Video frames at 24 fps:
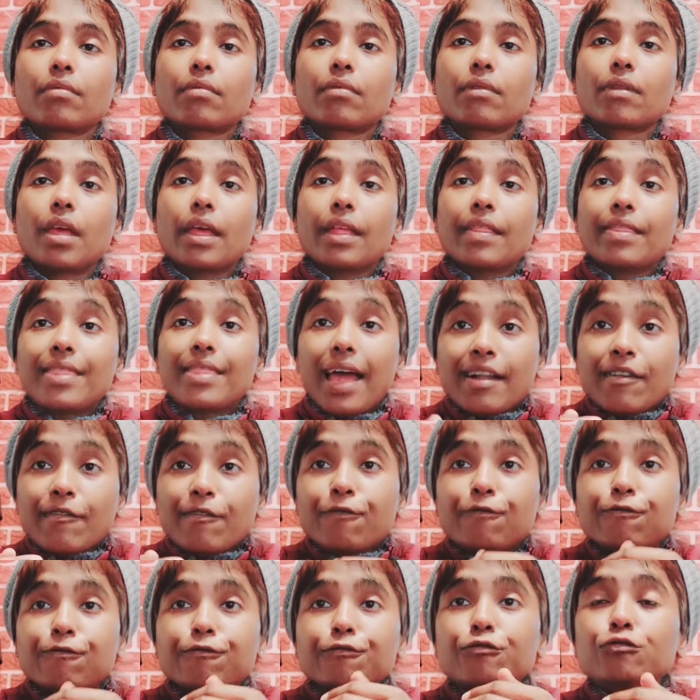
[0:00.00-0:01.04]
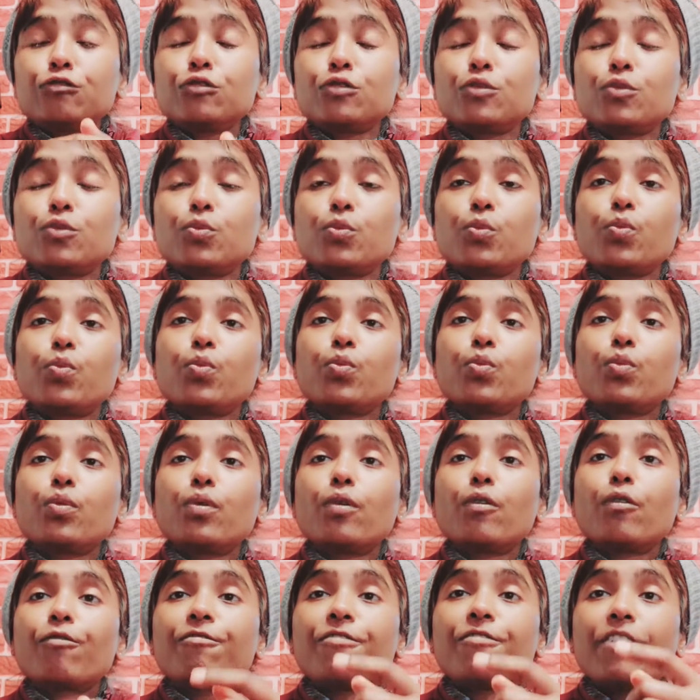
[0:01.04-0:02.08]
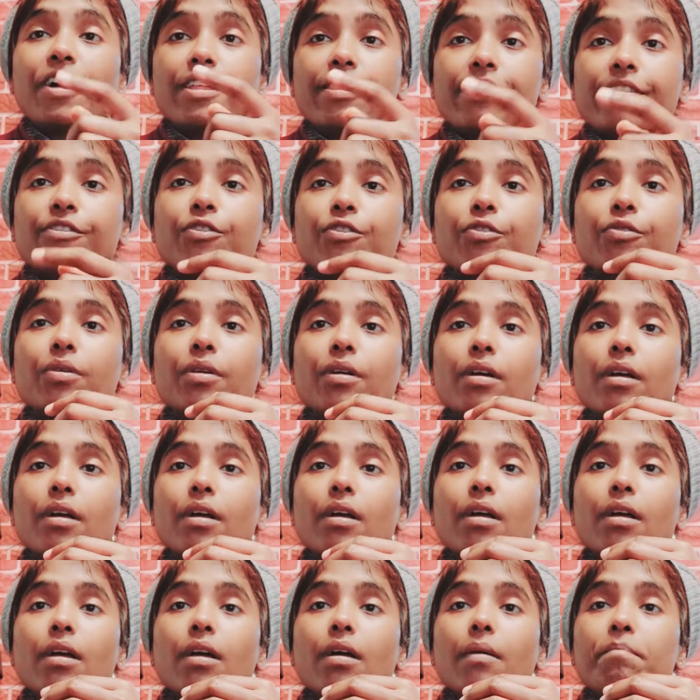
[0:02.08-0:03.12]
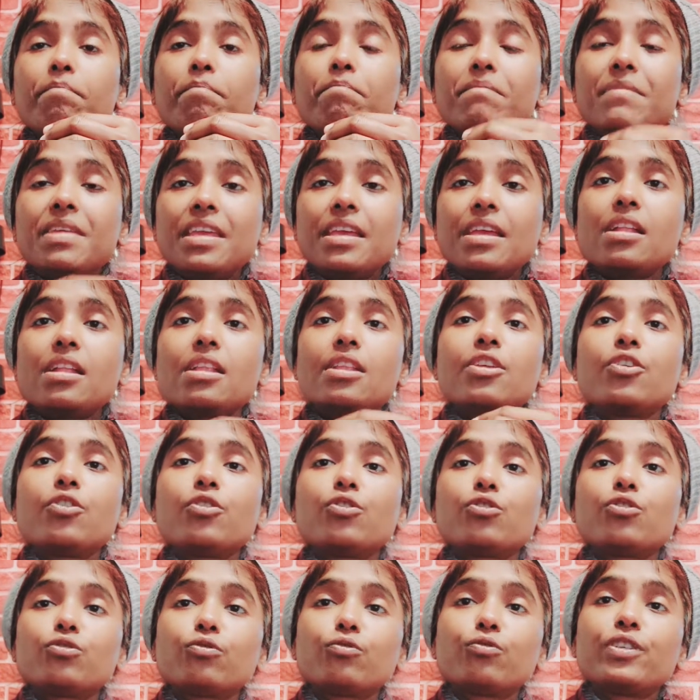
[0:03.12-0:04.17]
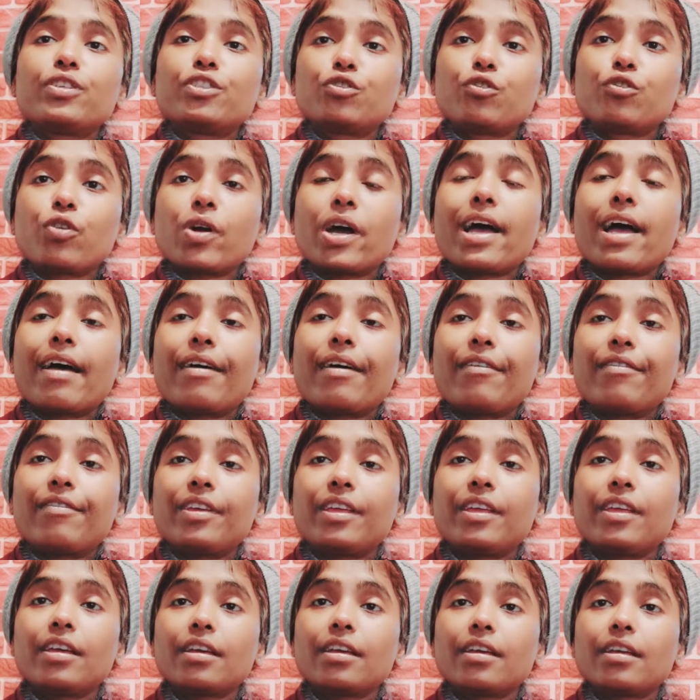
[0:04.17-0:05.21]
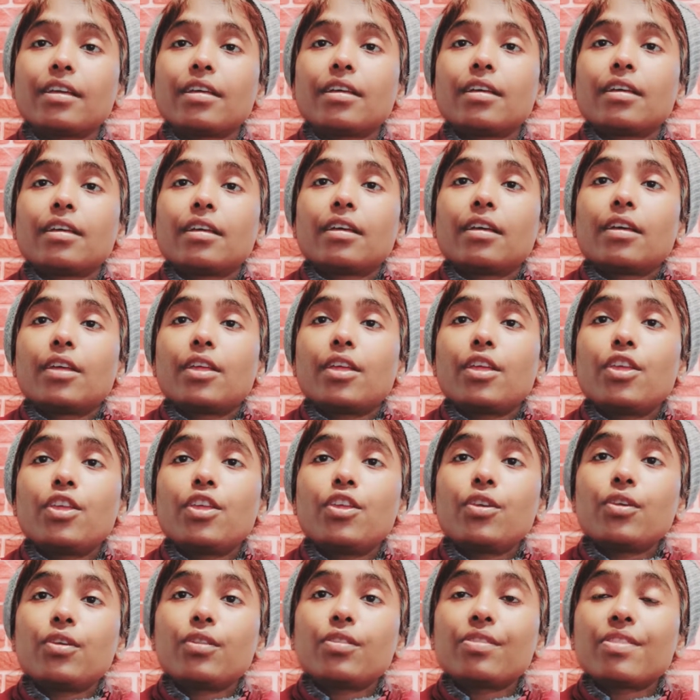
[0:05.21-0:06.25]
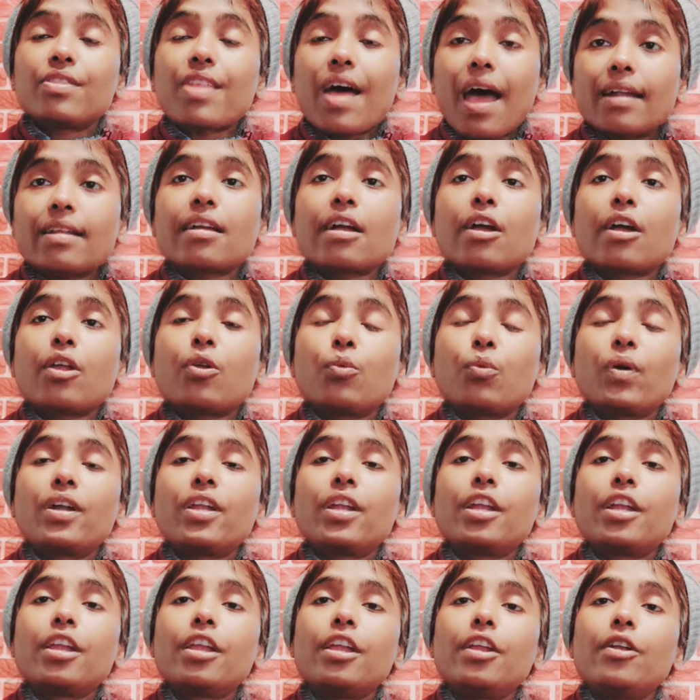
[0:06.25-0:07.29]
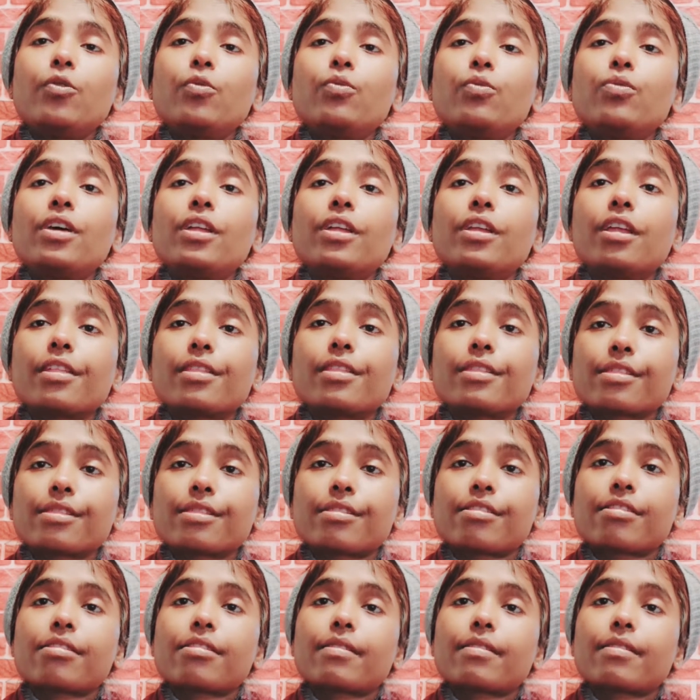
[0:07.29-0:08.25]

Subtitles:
That food, first meal which you are having, that converted into the ras,